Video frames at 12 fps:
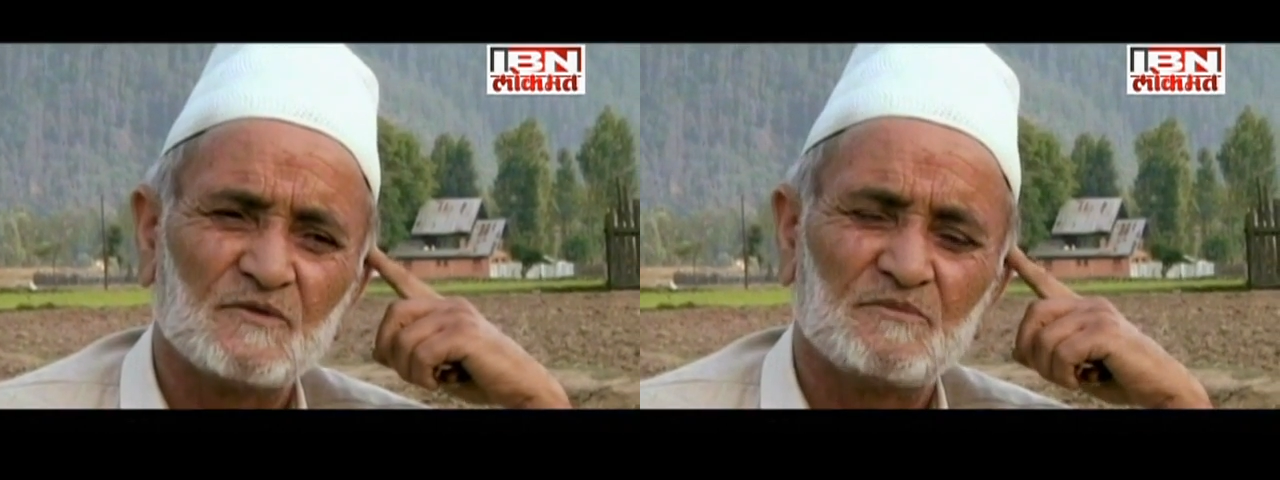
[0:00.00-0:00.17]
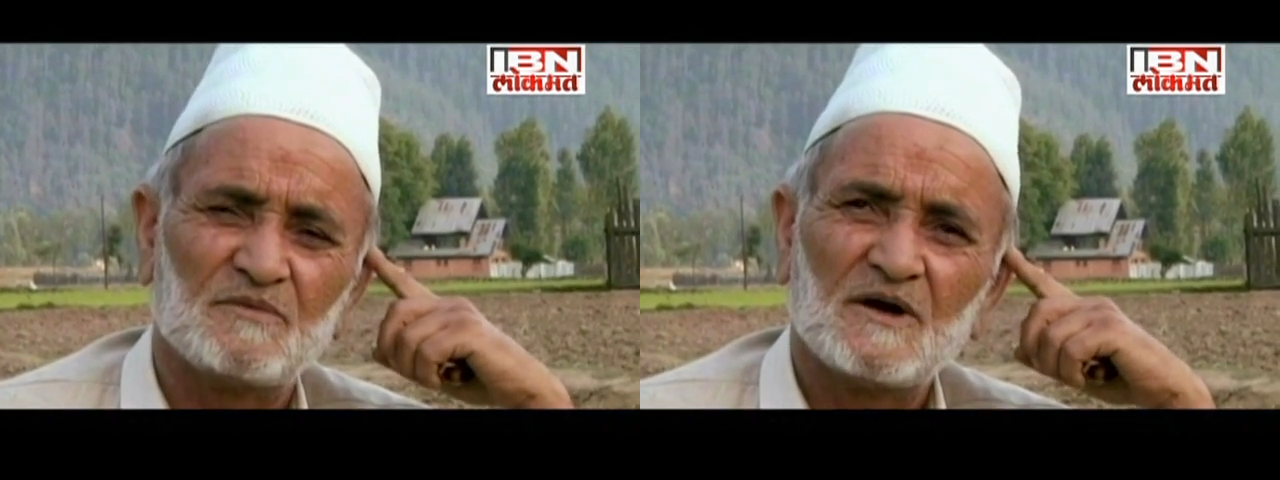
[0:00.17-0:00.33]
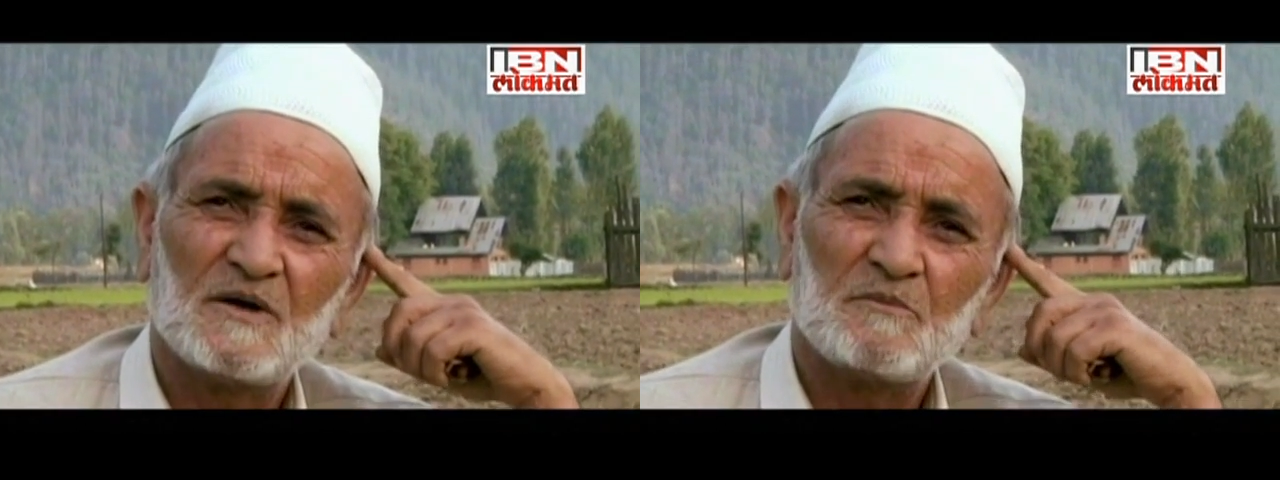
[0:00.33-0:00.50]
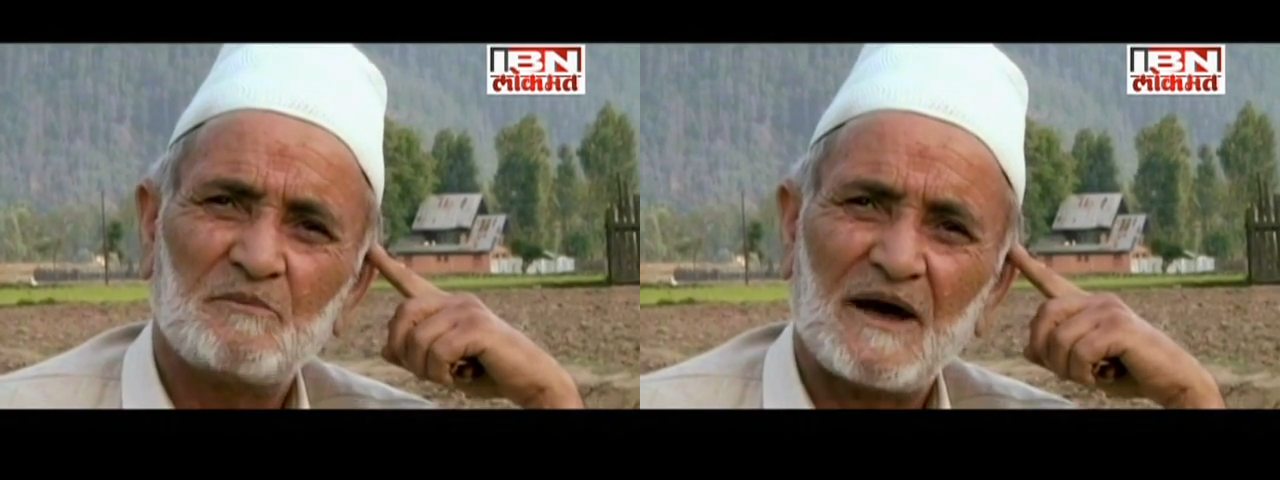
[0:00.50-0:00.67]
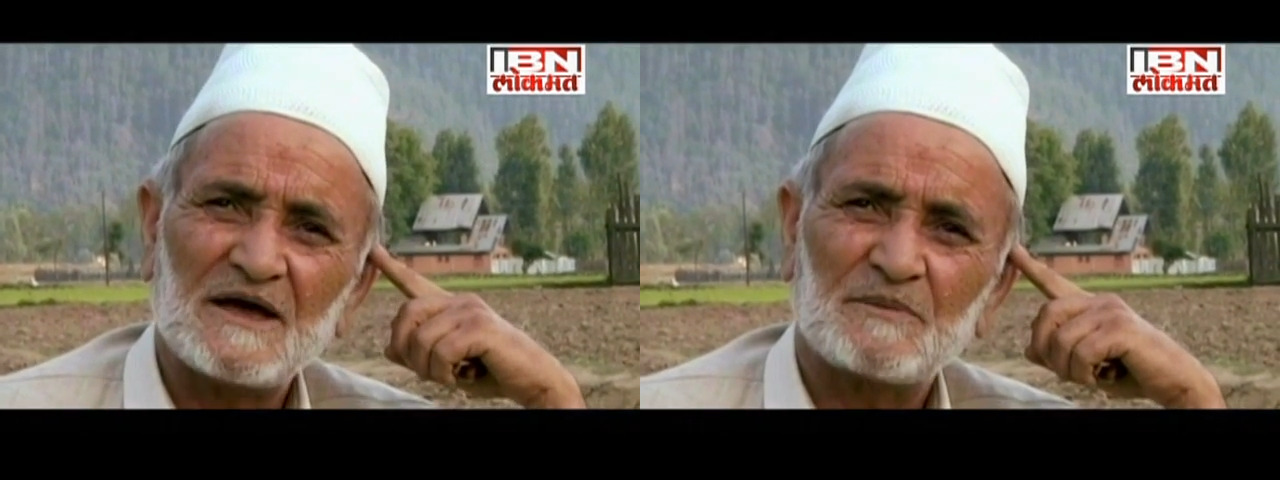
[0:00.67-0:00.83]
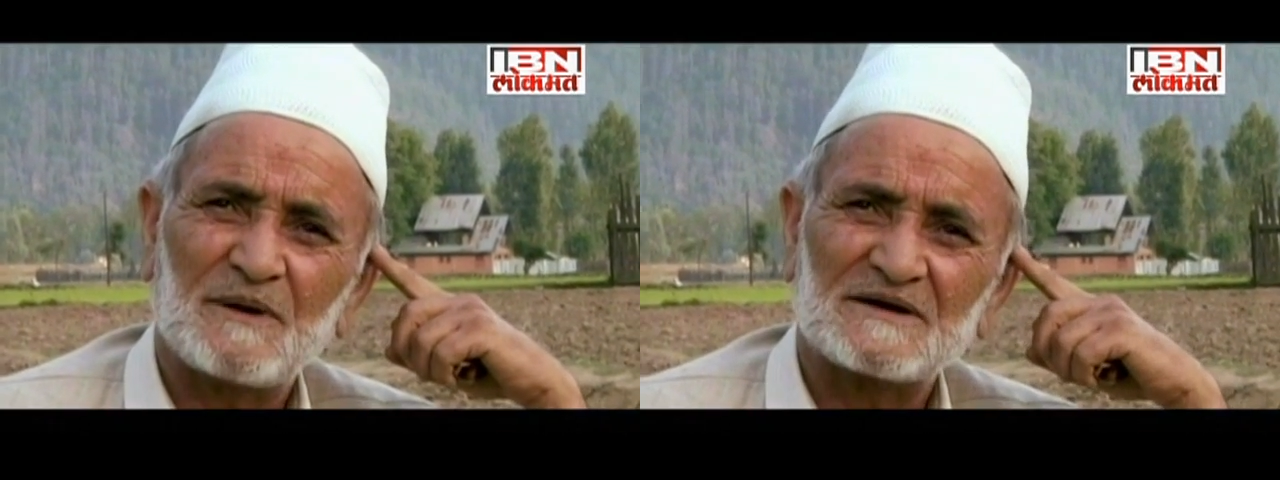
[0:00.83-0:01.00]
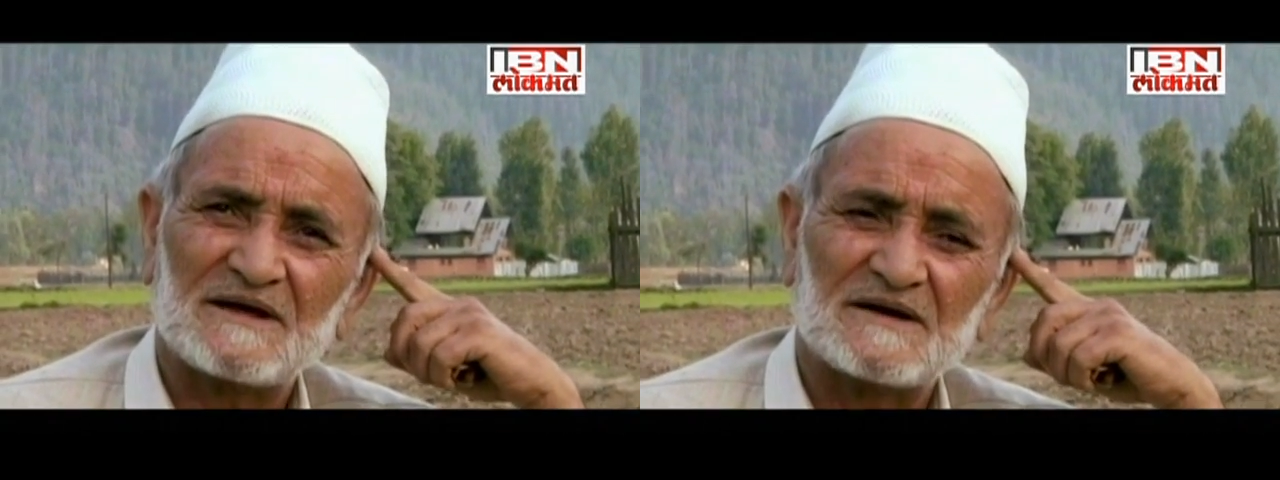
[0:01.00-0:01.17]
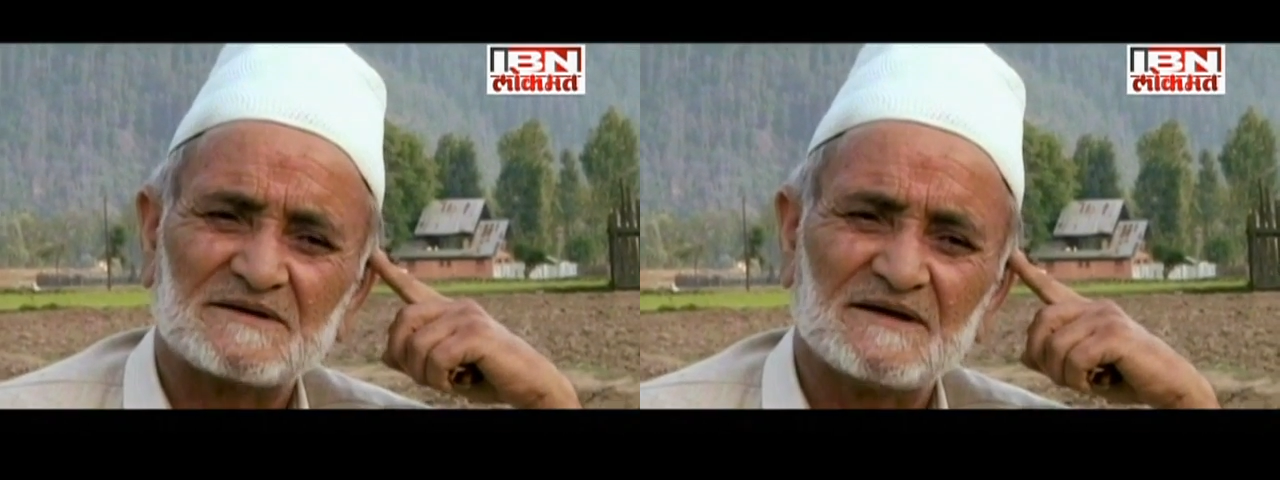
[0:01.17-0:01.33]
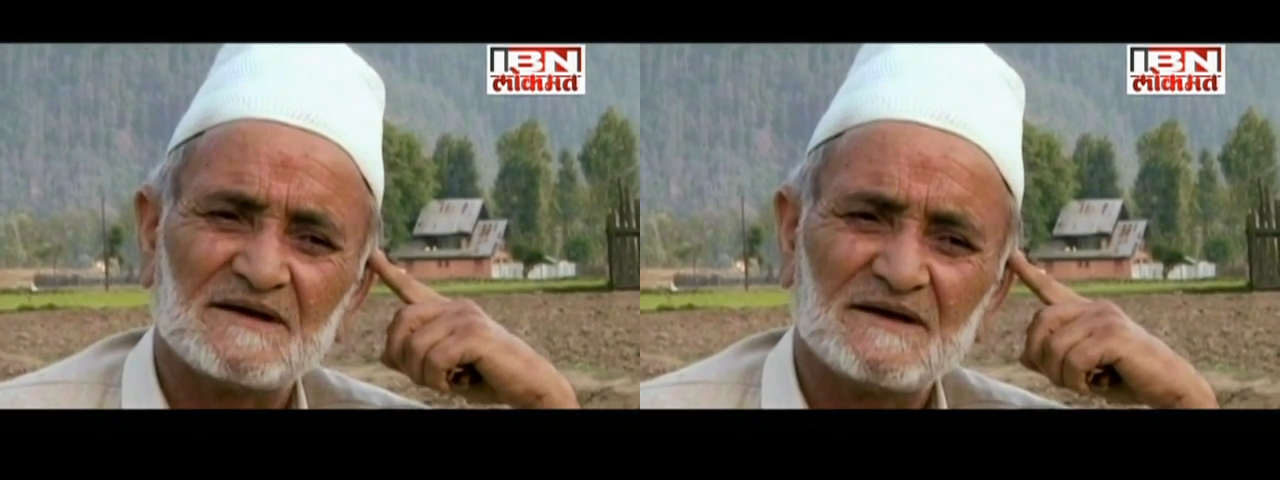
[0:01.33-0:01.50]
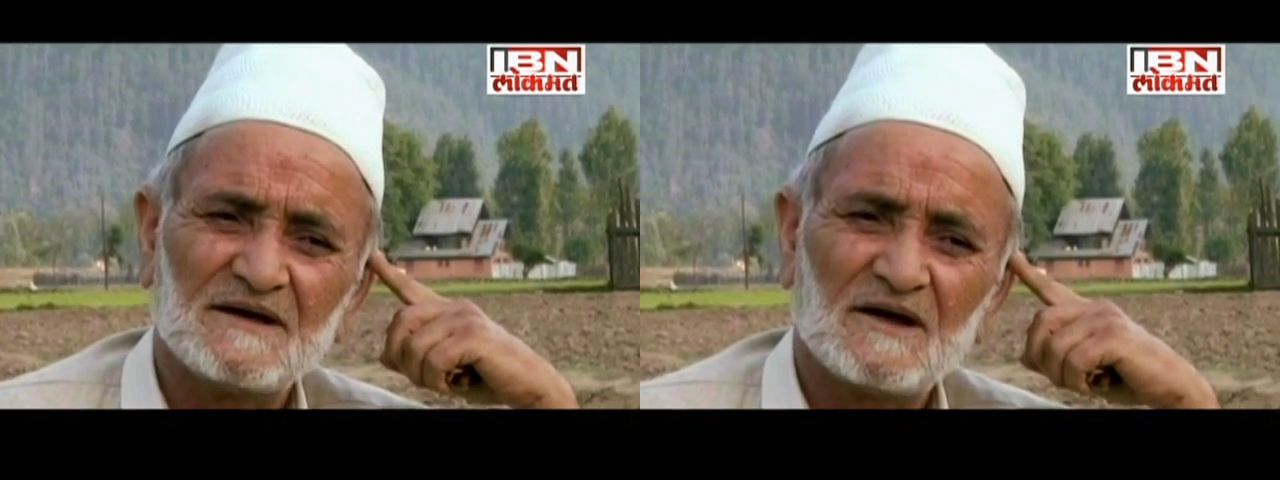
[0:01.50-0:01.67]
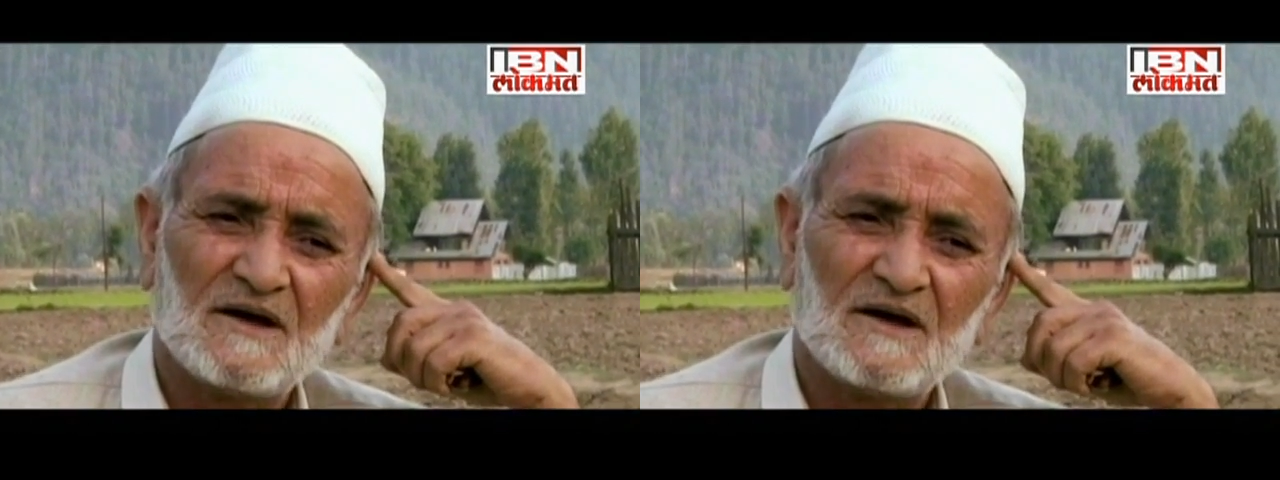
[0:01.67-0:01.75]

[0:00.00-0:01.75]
of various people everywhere.